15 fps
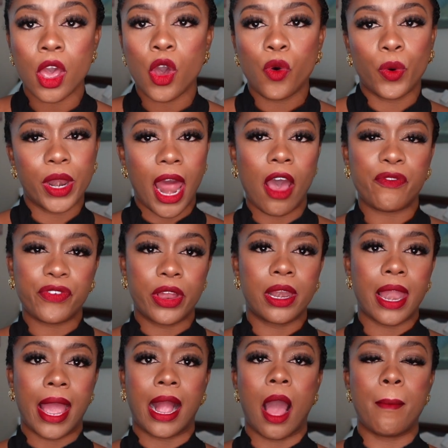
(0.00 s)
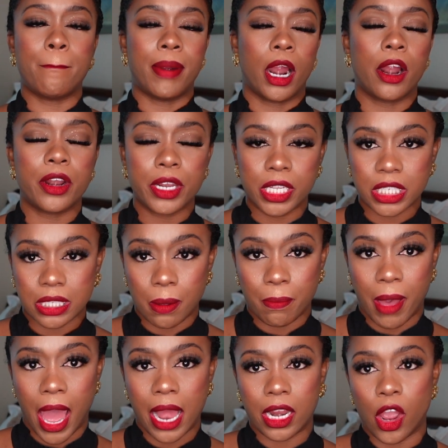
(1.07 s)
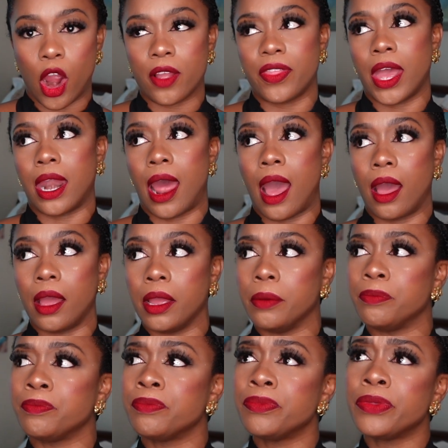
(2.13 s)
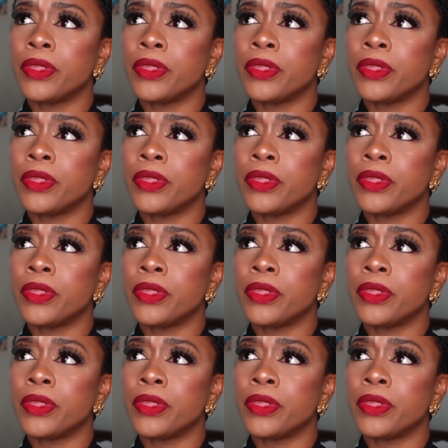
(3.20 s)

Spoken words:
without feeling like I'm burdening somebody or that I'm